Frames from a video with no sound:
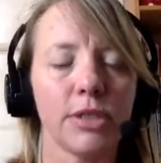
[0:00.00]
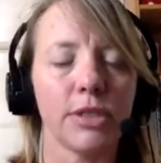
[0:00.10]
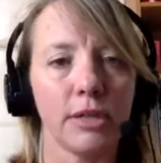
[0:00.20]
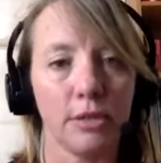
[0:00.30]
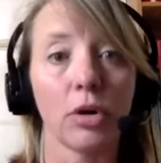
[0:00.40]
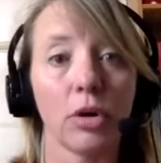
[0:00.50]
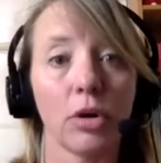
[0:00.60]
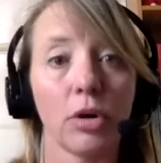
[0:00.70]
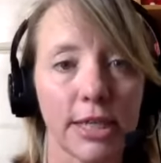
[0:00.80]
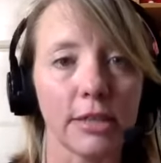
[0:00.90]
shared,
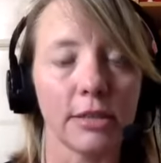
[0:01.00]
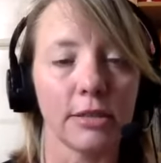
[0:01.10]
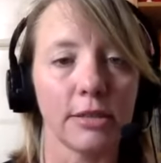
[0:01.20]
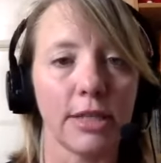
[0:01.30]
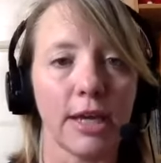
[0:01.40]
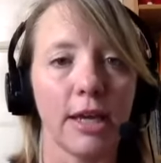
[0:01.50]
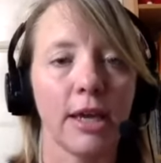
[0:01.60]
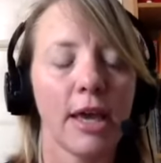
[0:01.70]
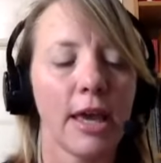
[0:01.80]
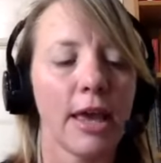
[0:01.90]
more urgent
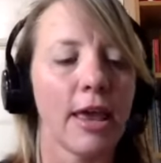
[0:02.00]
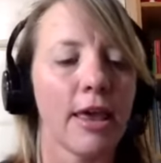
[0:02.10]
technical debt.